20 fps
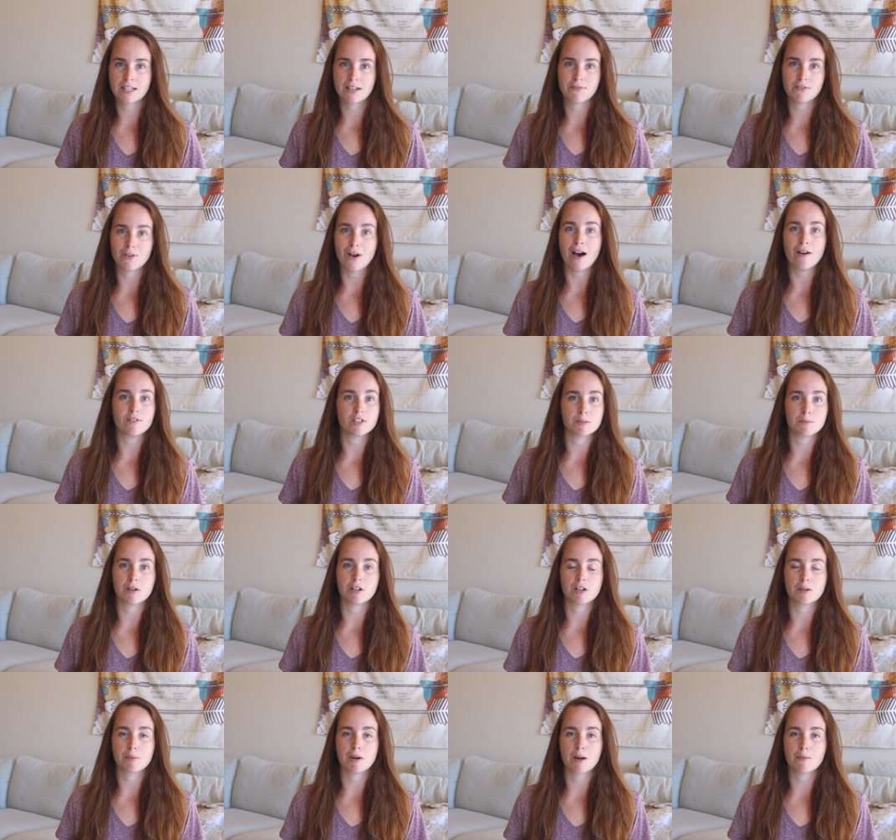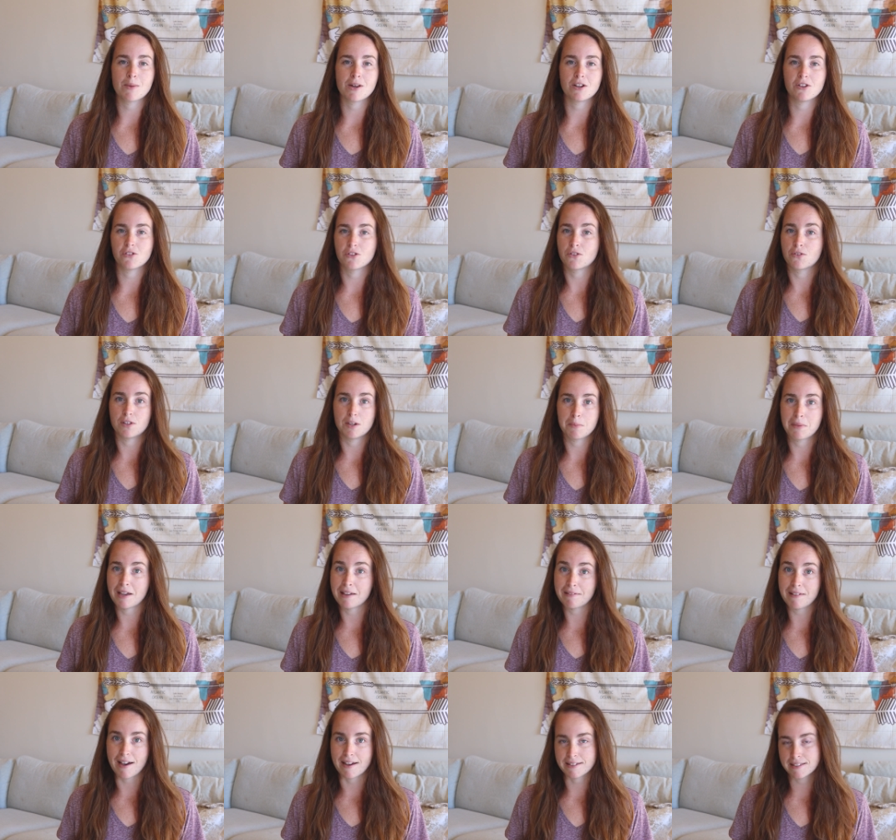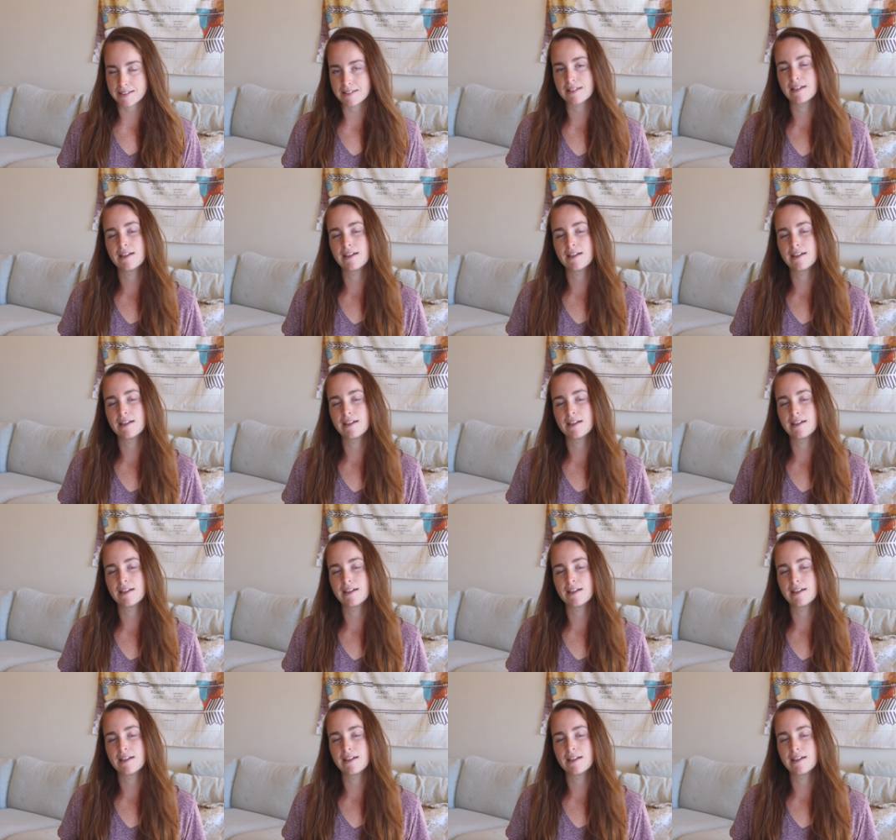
If you have a smaller apartment, you're going to pay less.